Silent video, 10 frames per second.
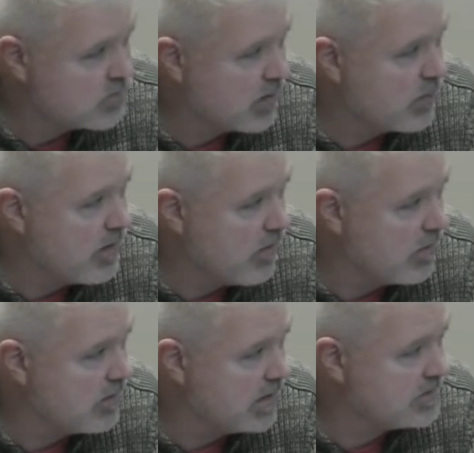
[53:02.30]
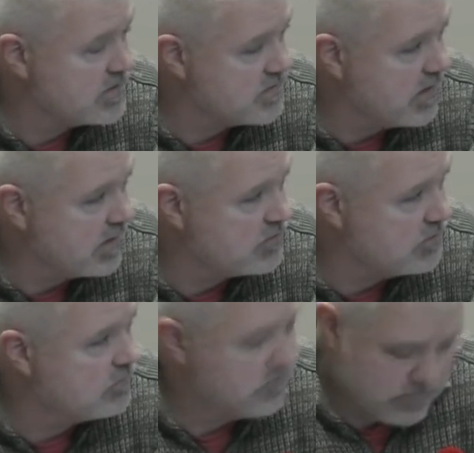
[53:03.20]
where we are at this stage,
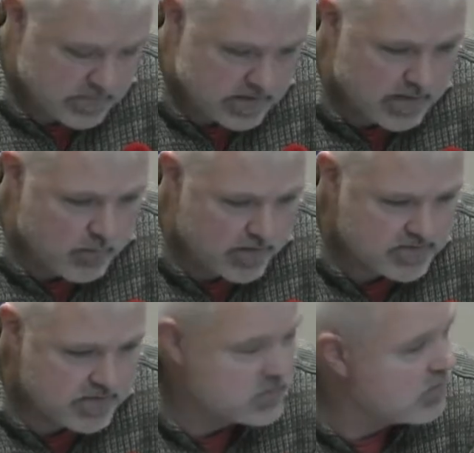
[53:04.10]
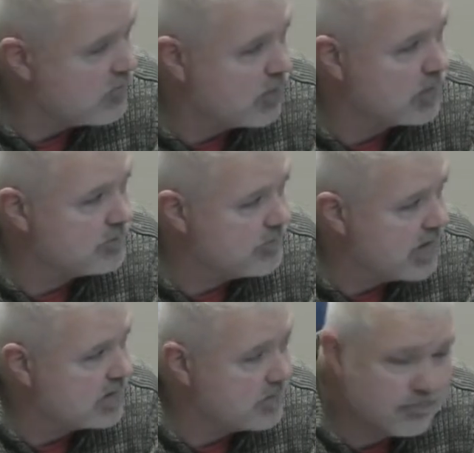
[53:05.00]
and I want to see this go forward.
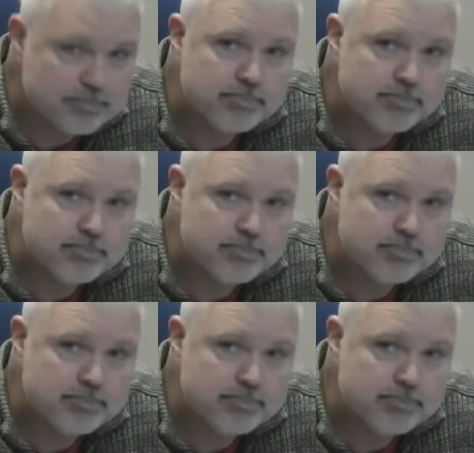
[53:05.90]
Thank you.